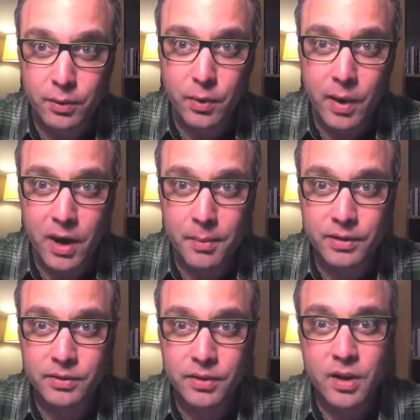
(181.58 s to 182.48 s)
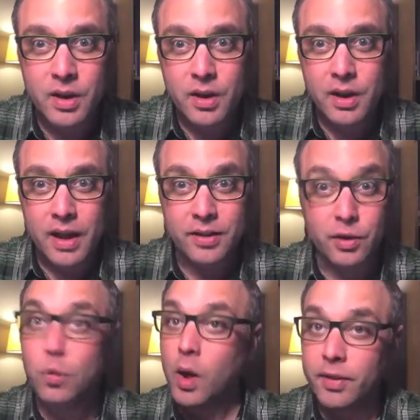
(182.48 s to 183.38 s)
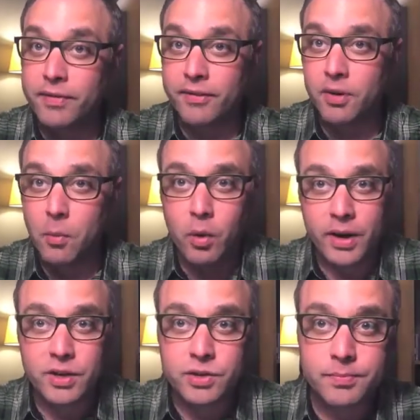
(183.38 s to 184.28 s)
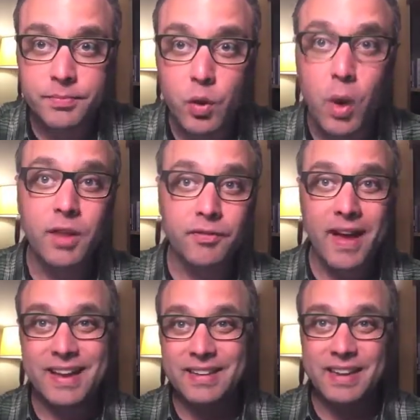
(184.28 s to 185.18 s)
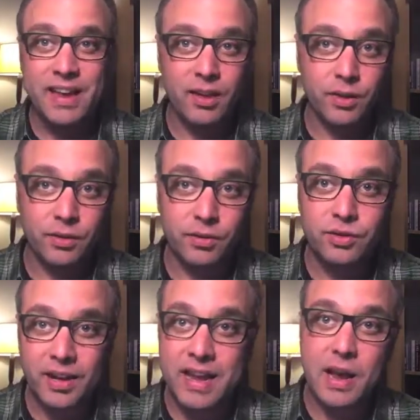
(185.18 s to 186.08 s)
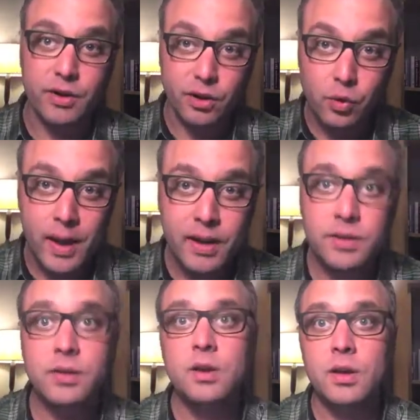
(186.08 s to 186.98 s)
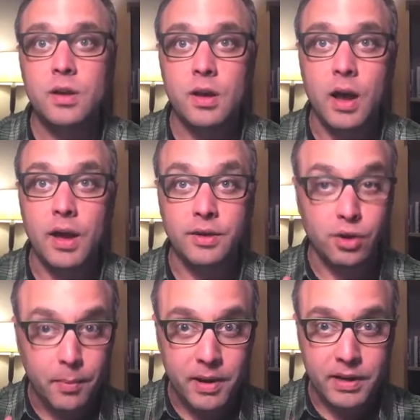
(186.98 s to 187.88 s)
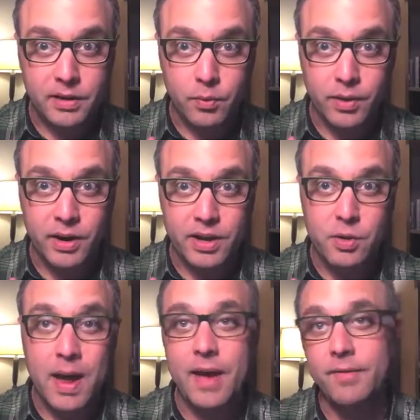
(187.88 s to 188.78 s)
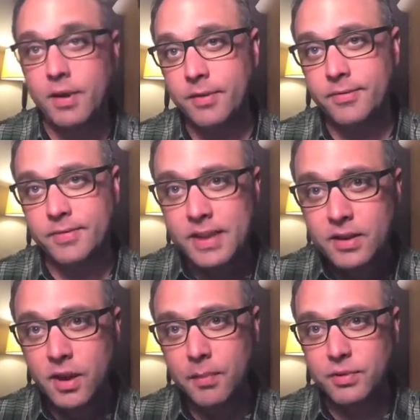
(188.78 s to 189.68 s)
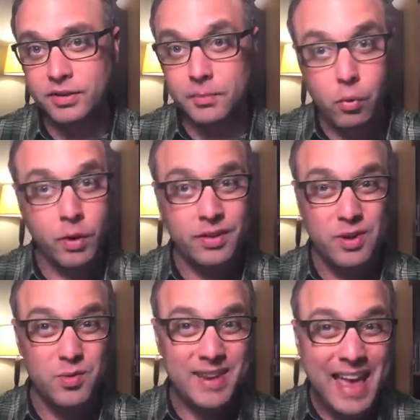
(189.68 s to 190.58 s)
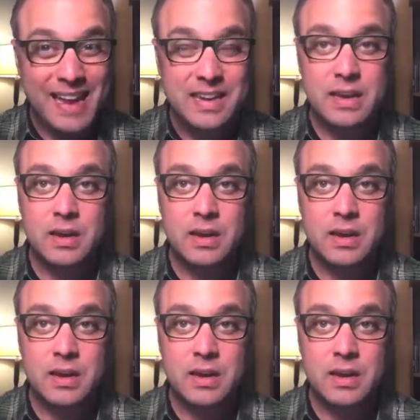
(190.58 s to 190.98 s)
requirements, and you can qualify for a mortgage. Qualifying entails checking out your credit, determining whether or not you have enough income to support the new debt,